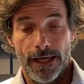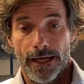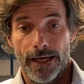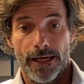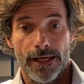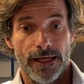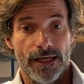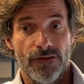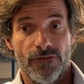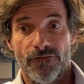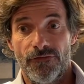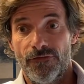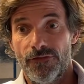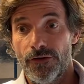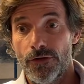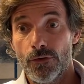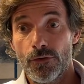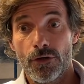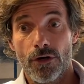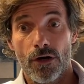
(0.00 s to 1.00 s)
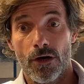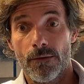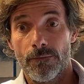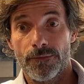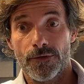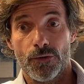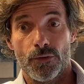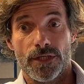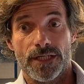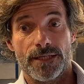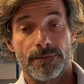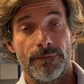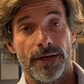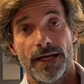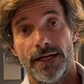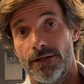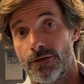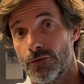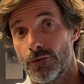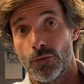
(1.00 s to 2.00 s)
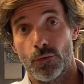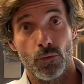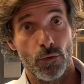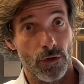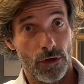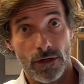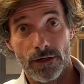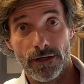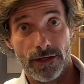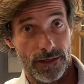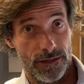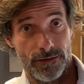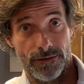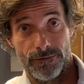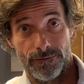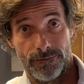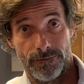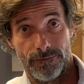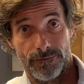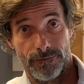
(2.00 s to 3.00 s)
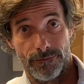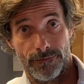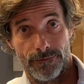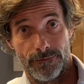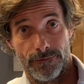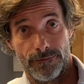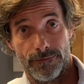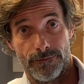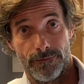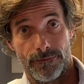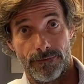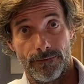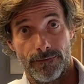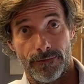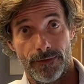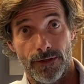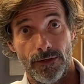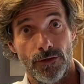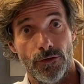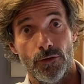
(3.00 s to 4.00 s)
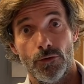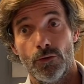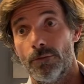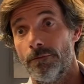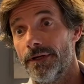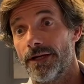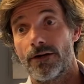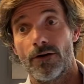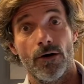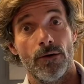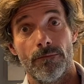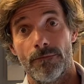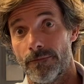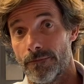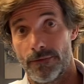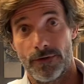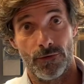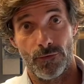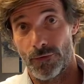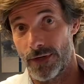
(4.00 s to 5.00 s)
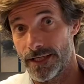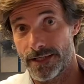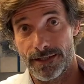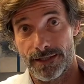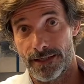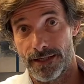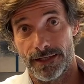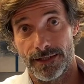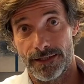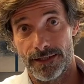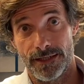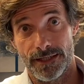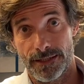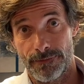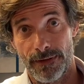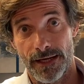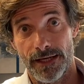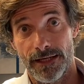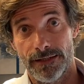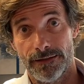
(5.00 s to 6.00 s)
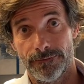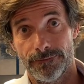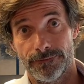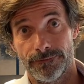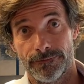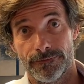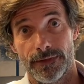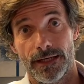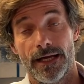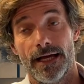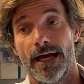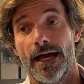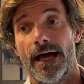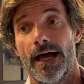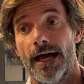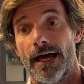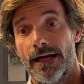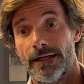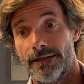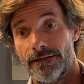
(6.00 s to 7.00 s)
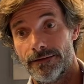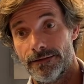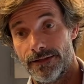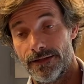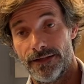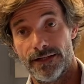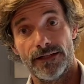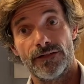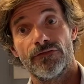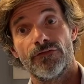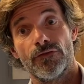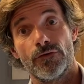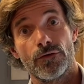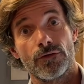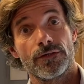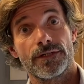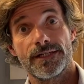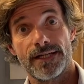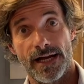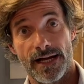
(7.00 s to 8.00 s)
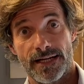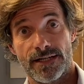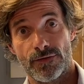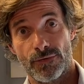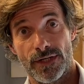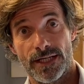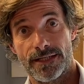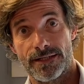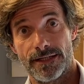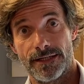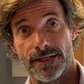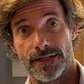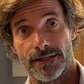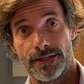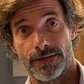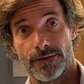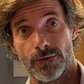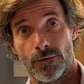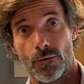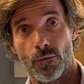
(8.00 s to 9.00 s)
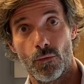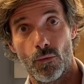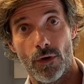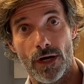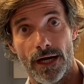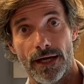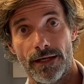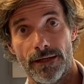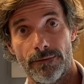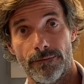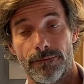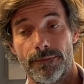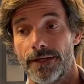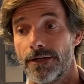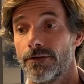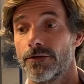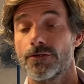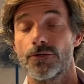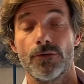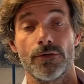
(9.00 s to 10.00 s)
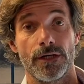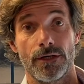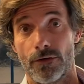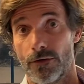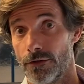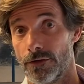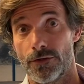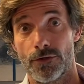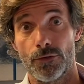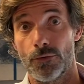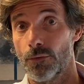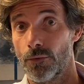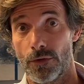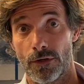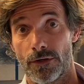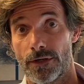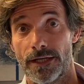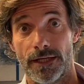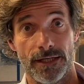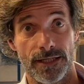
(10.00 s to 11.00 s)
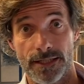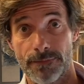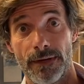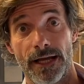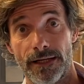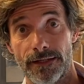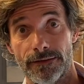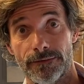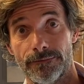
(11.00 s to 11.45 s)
If you come to Spain to work, you become resident in Spain and therefore tax resident. Why? Because you are going to work in Spain.